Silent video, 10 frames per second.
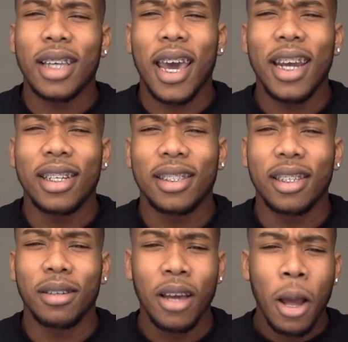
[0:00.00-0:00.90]
I hate to
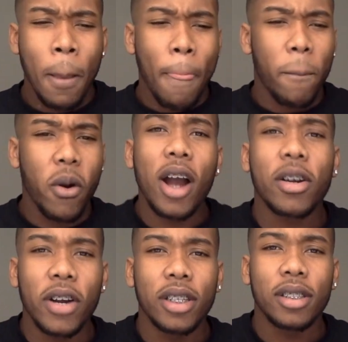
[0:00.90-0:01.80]
see
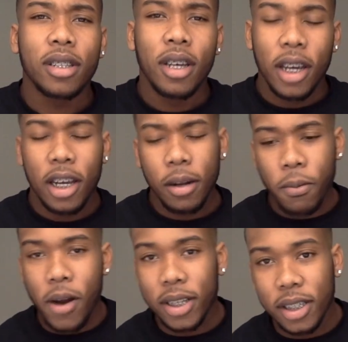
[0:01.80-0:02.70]
progress. In the
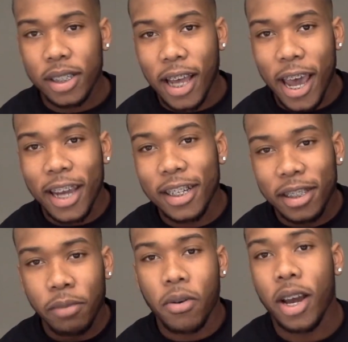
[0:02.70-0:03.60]
process, I hate to
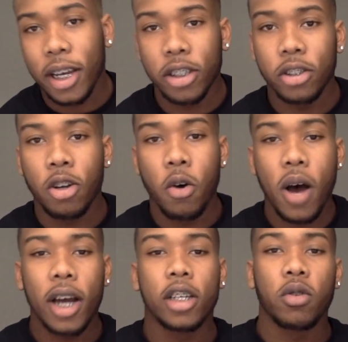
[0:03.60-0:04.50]
see progress. You know
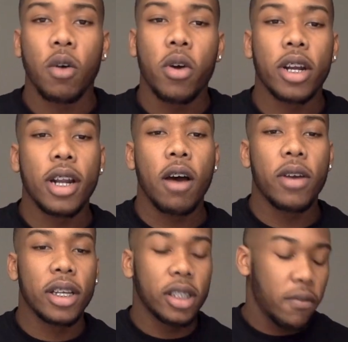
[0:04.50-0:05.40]
why? Cause when I'm working out
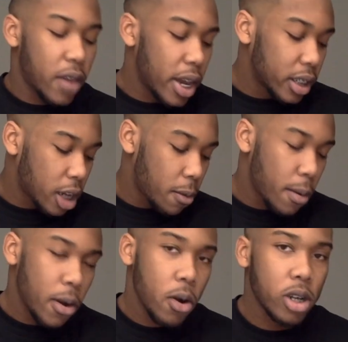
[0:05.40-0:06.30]
and I see veins coming
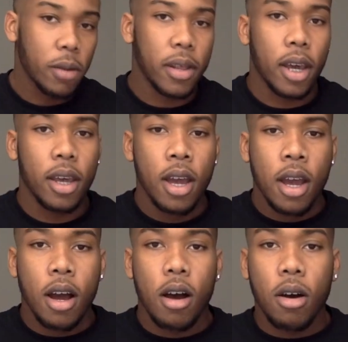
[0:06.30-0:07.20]
out my arms, I be like,
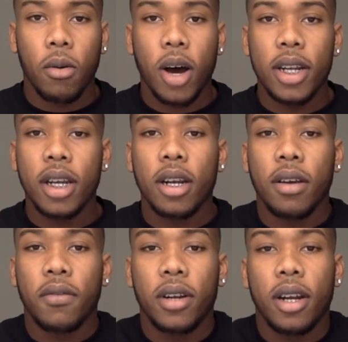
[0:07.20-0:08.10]
oh, well, I did
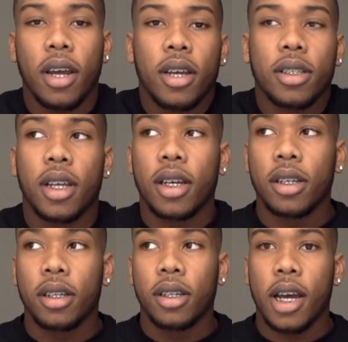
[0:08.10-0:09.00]
enough for the day. It's like
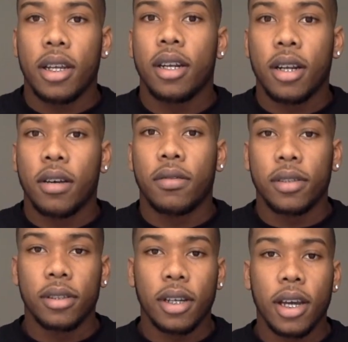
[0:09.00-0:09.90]
I did enough.
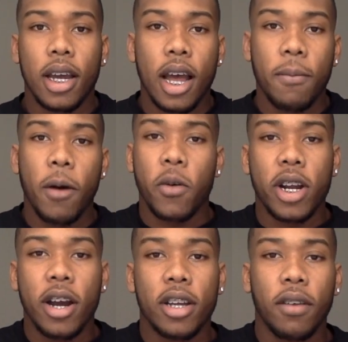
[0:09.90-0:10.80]
Like I got my
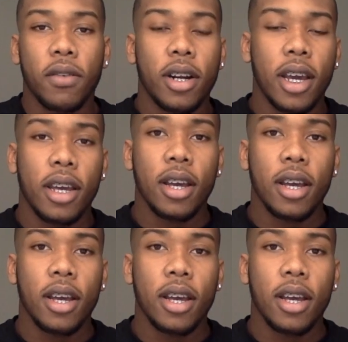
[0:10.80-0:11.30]
workout in for the day.